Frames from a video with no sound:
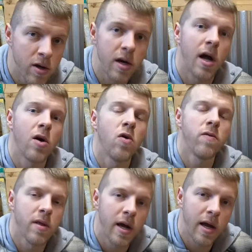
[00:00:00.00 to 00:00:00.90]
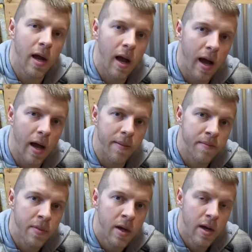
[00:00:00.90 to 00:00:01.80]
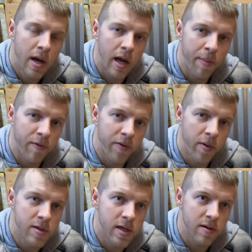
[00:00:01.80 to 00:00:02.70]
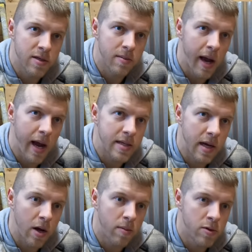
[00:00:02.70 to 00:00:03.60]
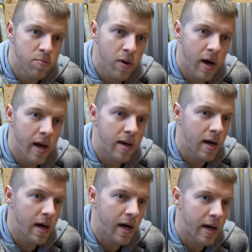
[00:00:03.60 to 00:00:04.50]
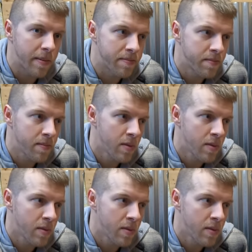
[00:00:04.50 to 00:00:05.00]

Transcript: good, and I'll overlay um, a couple photos here, some ads I almost bought um,